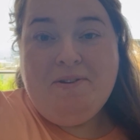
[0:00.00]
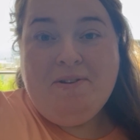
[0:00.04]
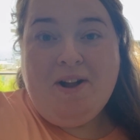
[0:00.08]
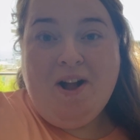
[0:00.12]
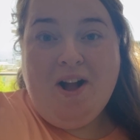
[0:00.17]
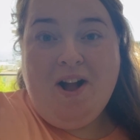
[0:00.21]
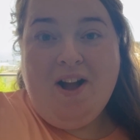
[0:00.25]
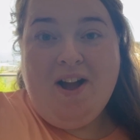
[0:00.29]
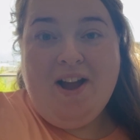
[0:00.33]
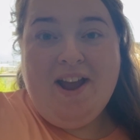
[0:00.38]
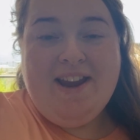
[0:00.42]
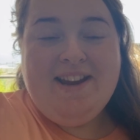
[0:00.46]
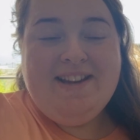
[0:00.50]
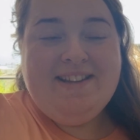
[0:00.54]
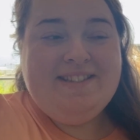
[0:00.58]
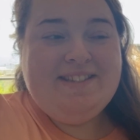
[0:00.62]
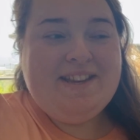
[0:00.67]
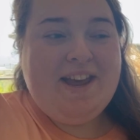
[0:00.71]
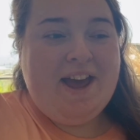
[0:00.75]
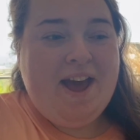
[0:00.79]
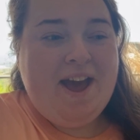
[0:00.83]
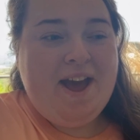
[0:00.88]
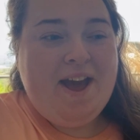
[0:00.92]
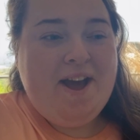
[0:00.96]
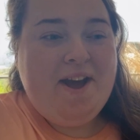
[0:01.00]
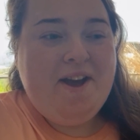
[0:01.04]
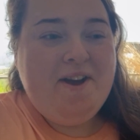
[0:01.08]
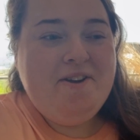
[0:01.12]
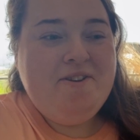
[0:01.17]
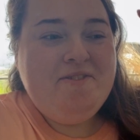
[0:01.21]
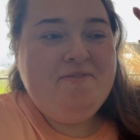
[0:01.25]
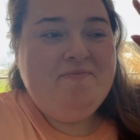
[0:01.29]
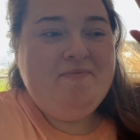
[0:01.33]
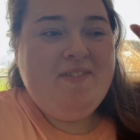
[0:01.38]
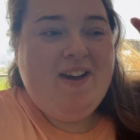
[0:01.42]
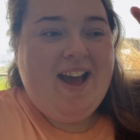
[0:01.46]
guys,
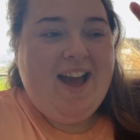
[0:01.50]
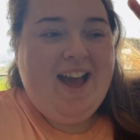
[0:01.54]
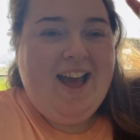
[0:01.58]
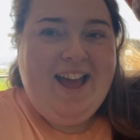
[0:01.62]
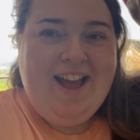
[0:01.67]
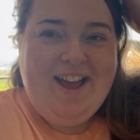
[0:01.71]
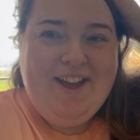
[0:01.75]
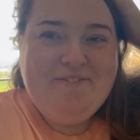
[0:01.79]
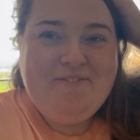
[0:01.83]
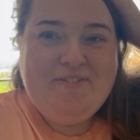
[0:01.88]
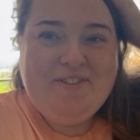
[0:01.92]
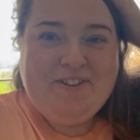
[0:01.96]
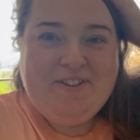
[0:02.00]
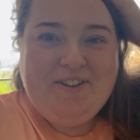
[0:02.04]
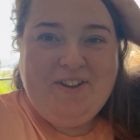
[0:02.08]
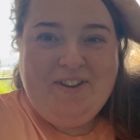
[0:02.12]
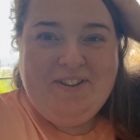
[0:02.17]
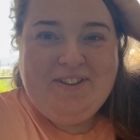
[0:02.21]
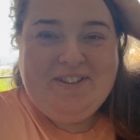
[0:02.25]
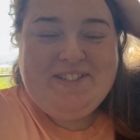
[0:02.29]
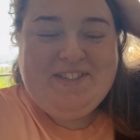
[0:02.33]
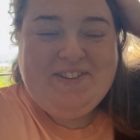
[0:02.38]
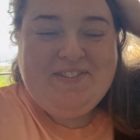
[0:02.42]
I forgot to